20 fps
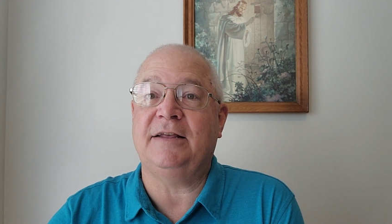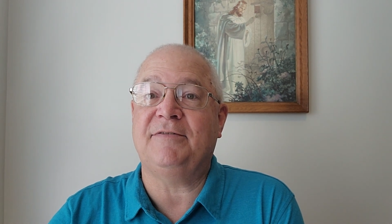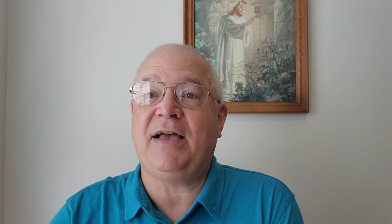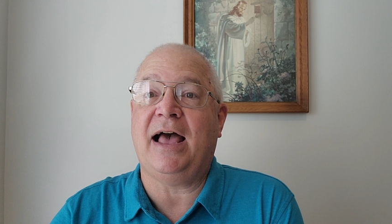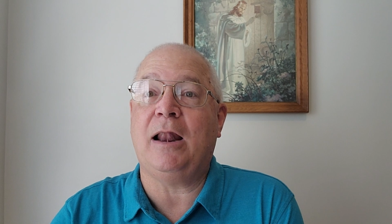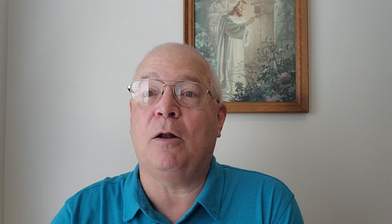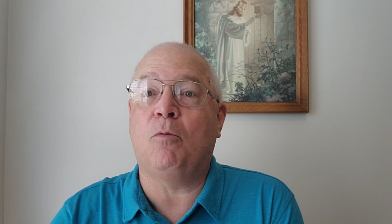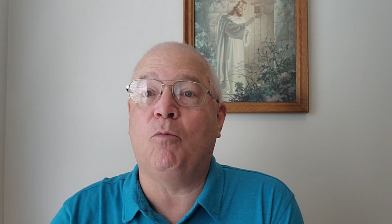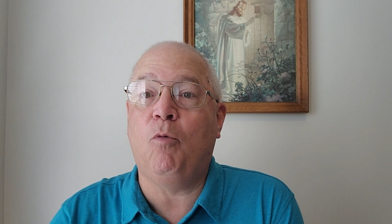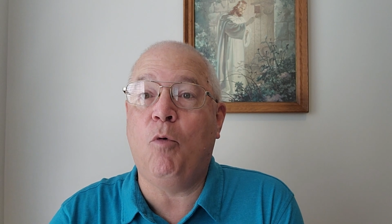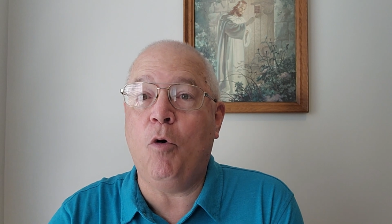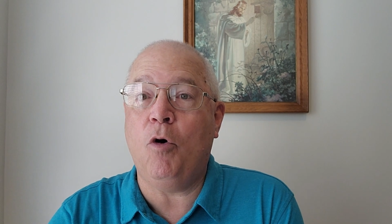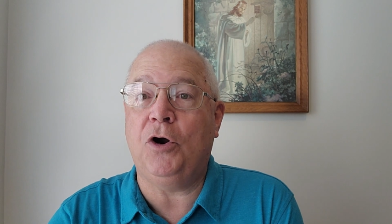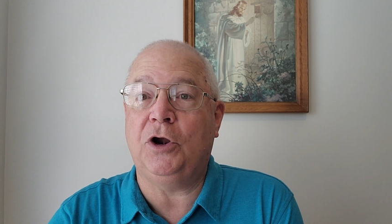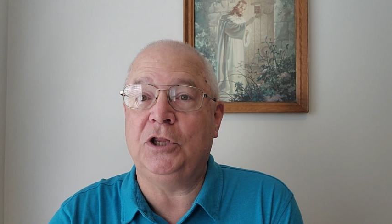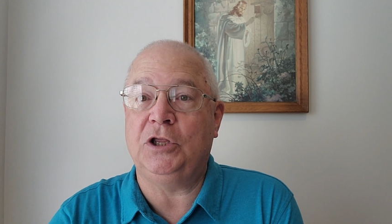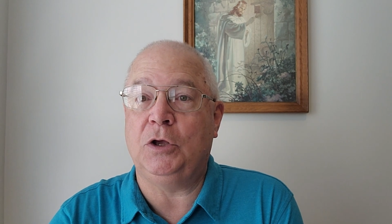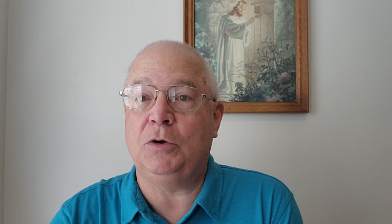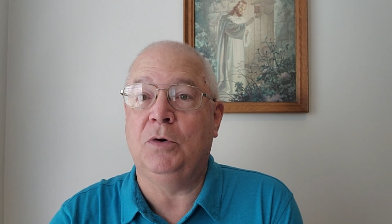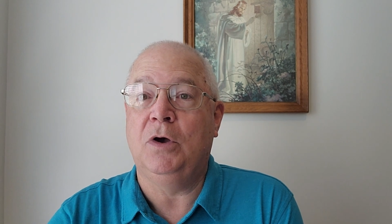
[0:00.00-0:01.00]
I've got to
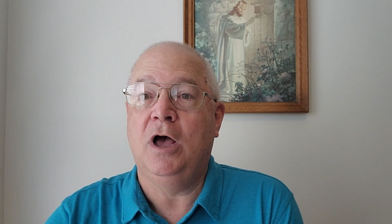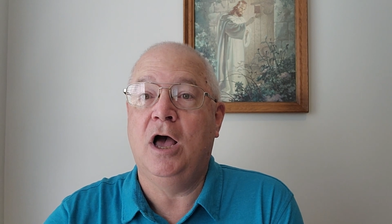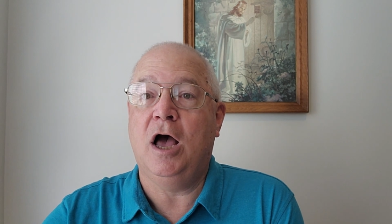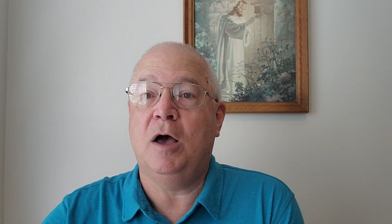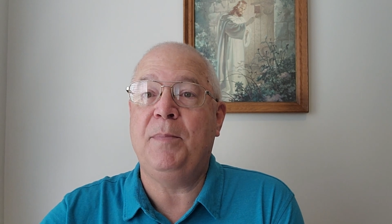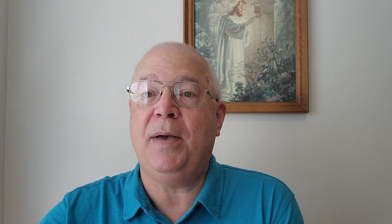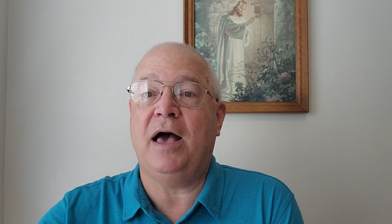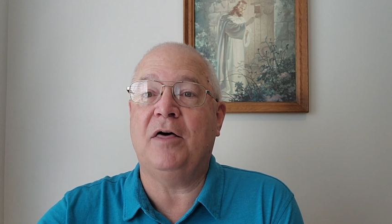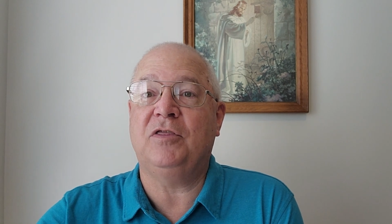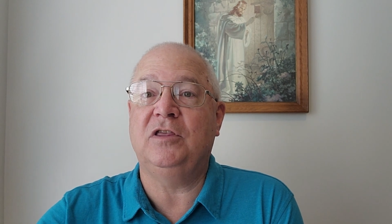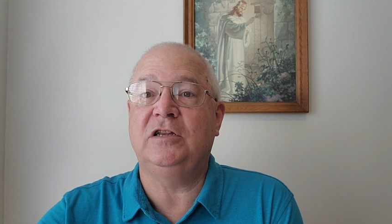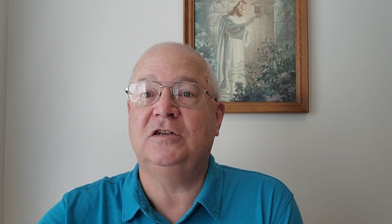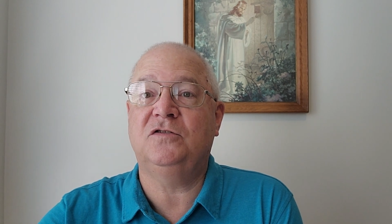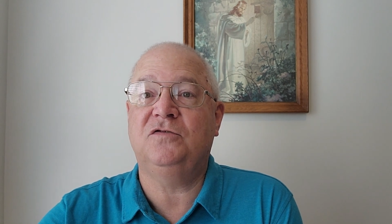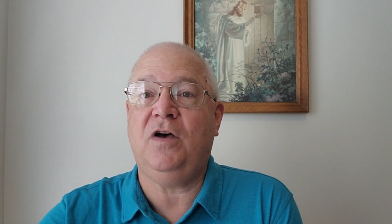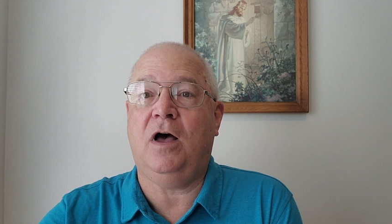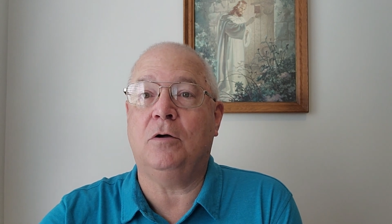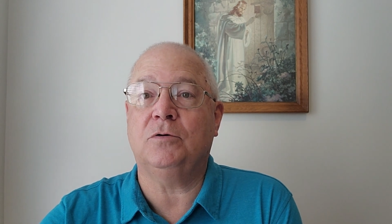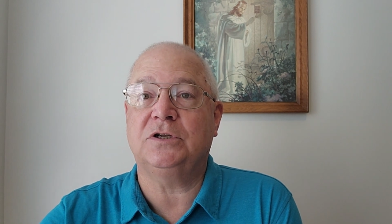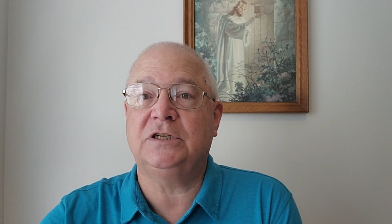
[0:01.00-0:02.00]
warn you about these
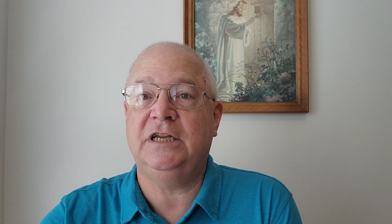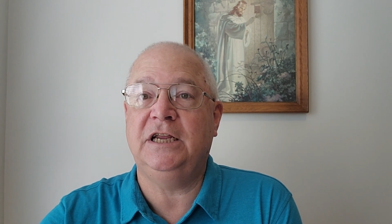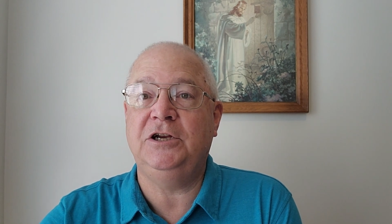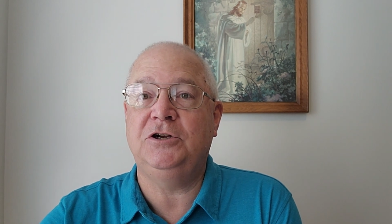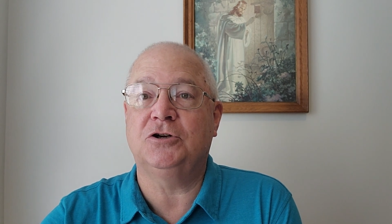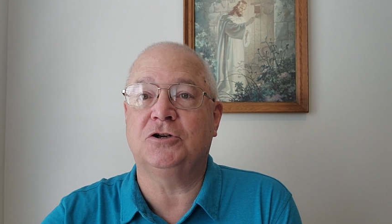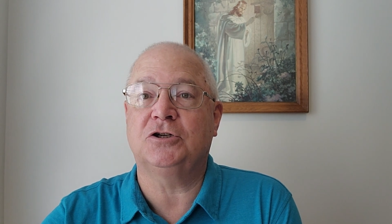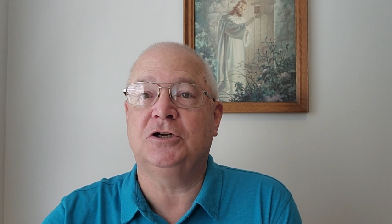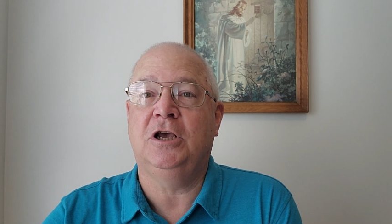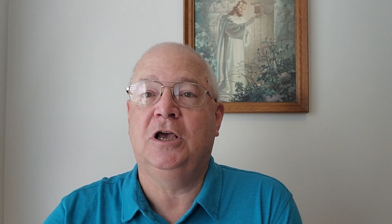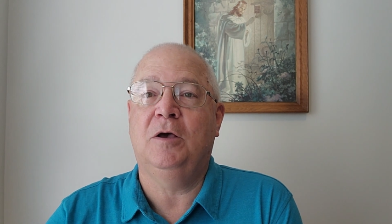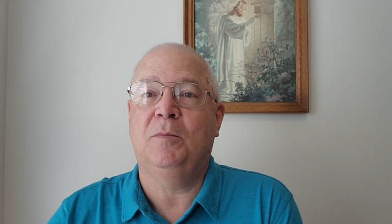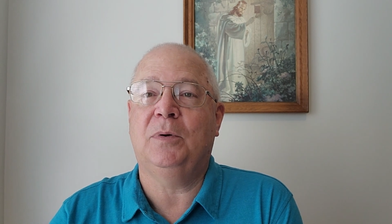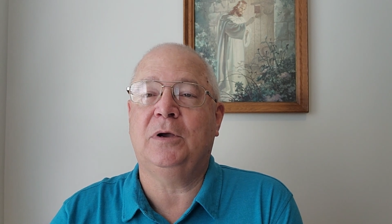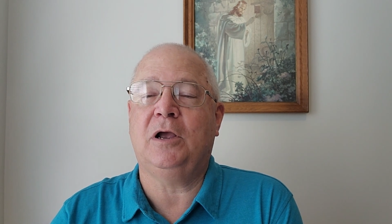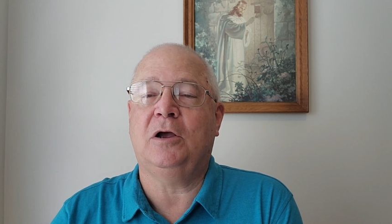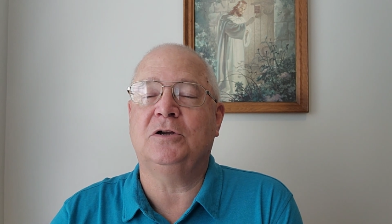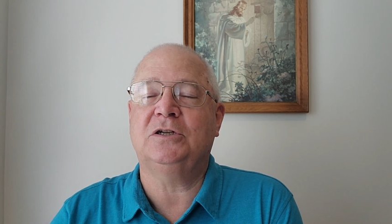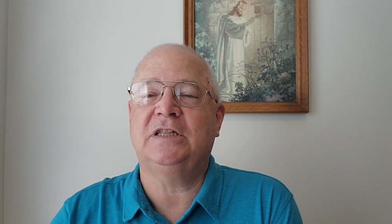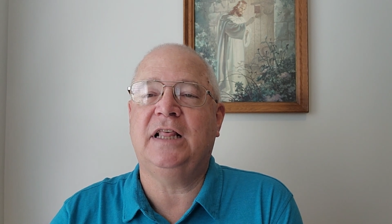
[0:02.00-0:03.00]
false teachers
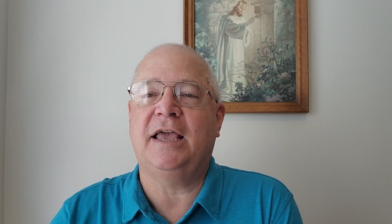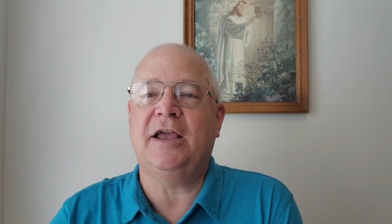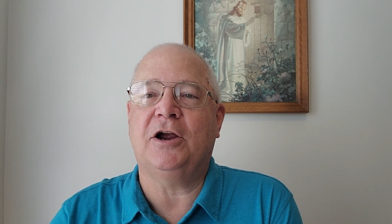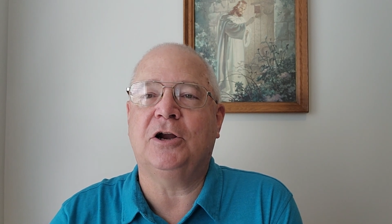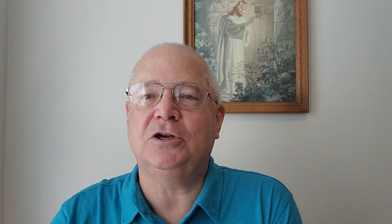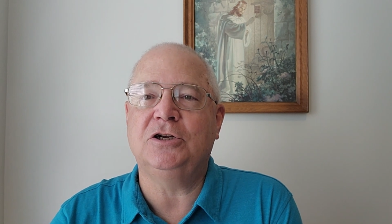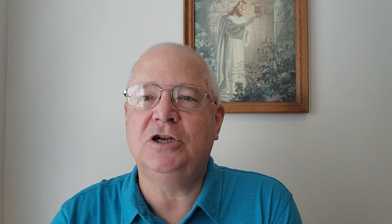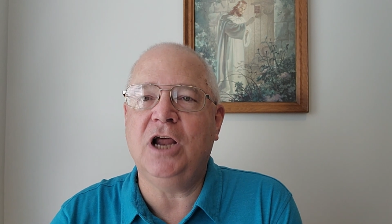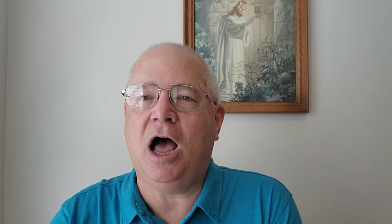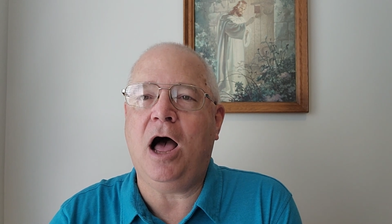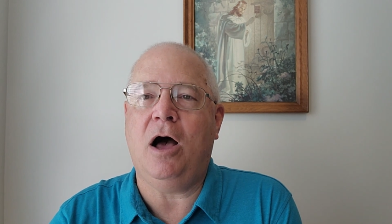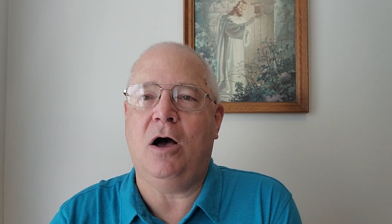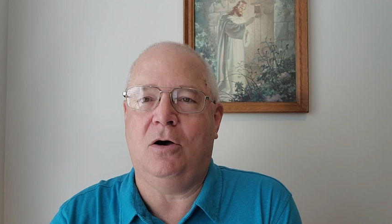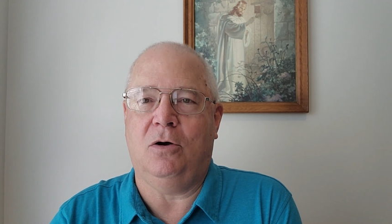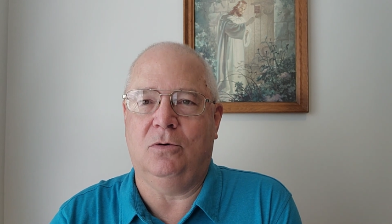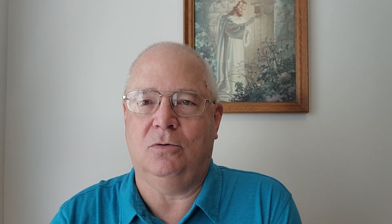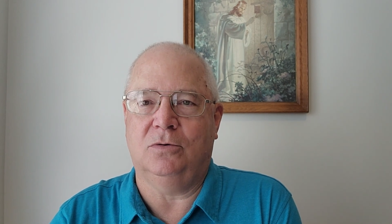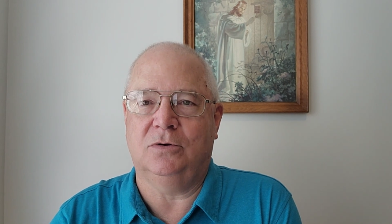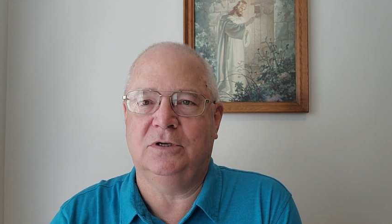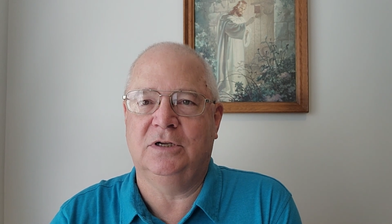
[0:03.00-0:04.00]
because they are
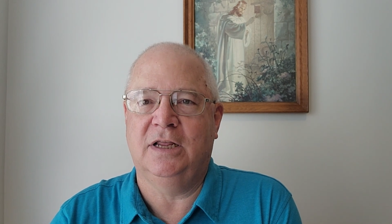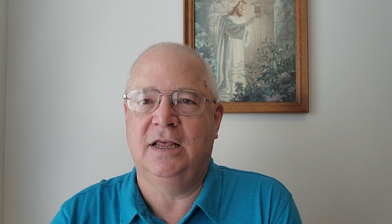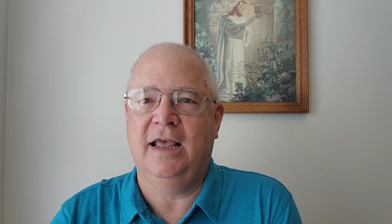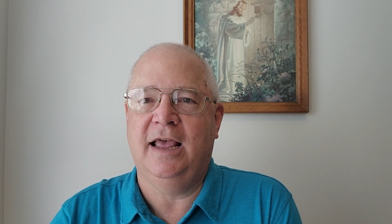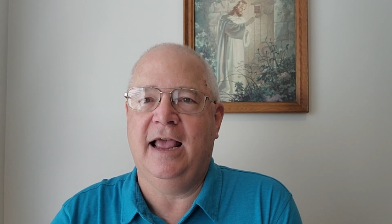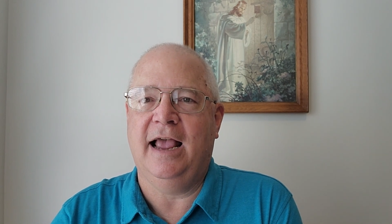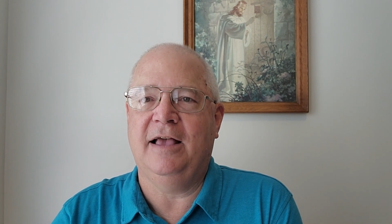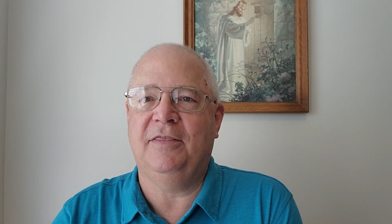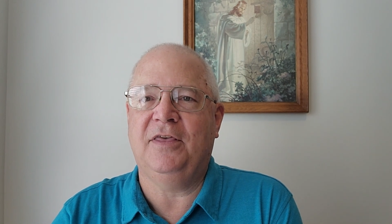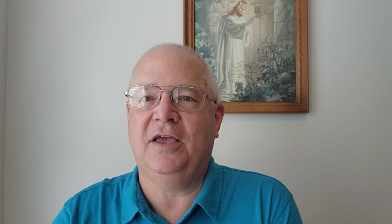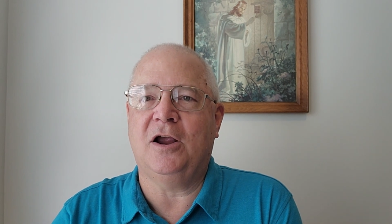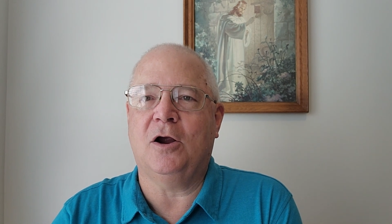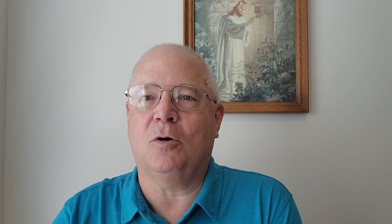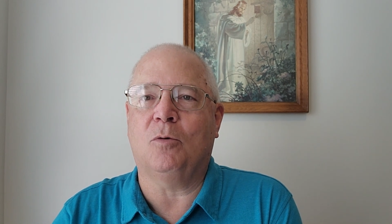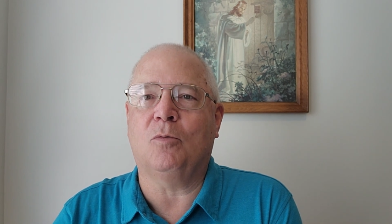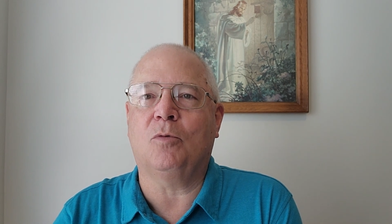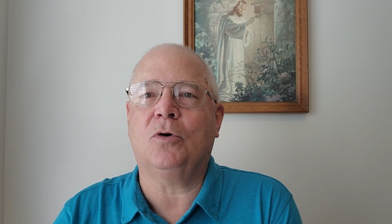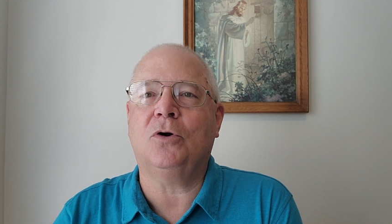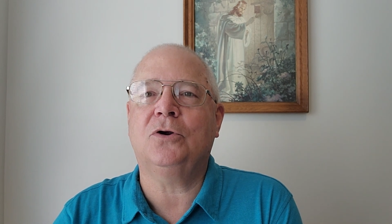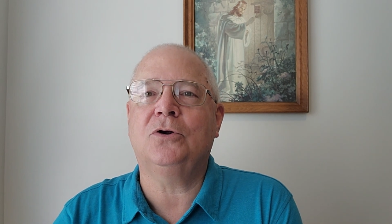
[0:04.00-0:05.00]
dogs and they are
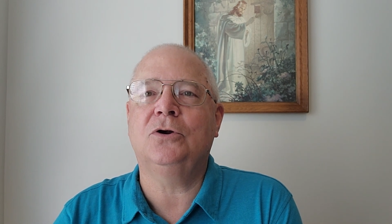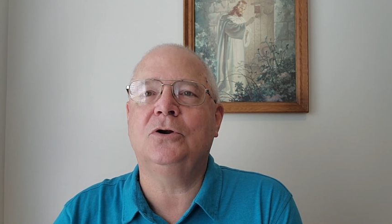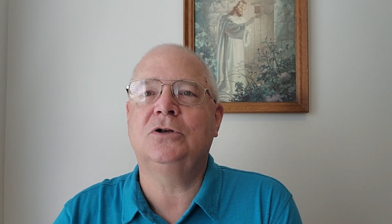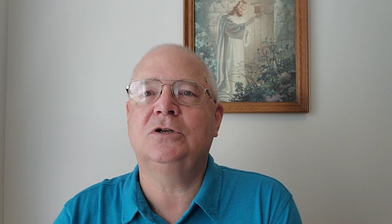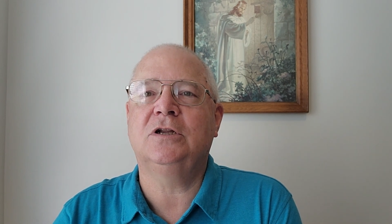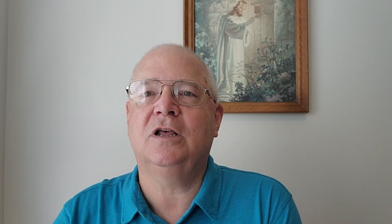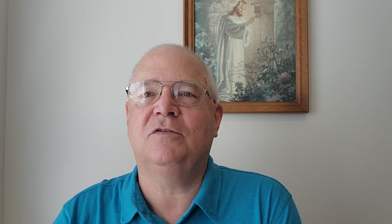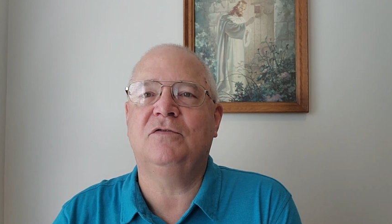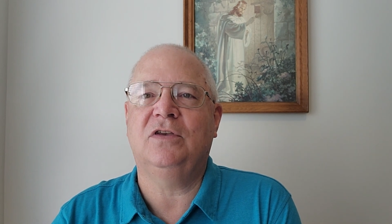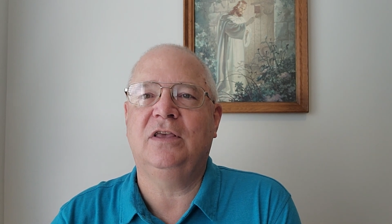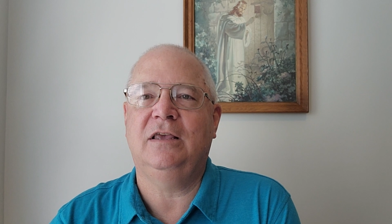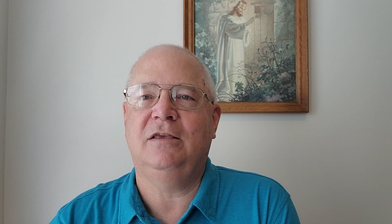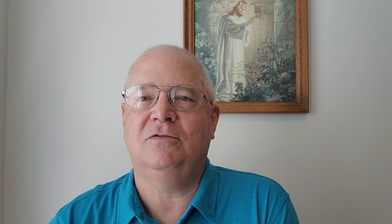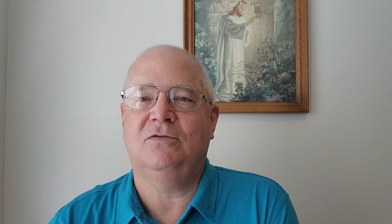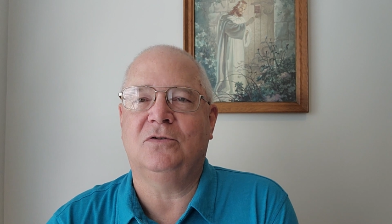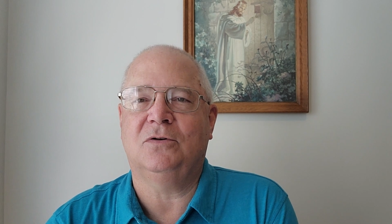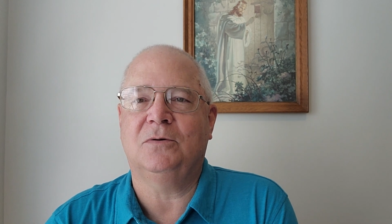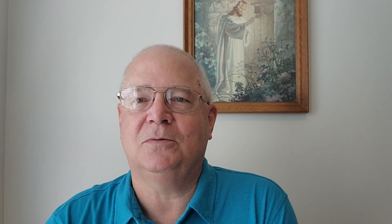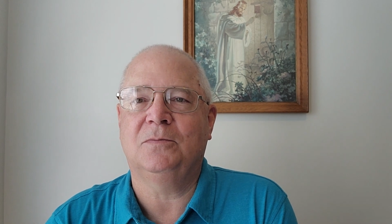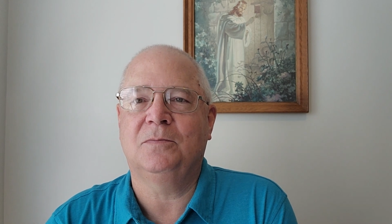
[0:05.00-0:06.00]
workers of
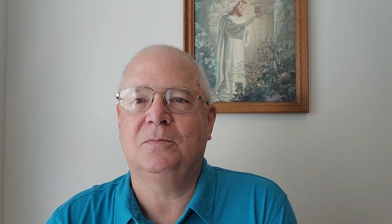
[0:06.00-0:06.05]
evil.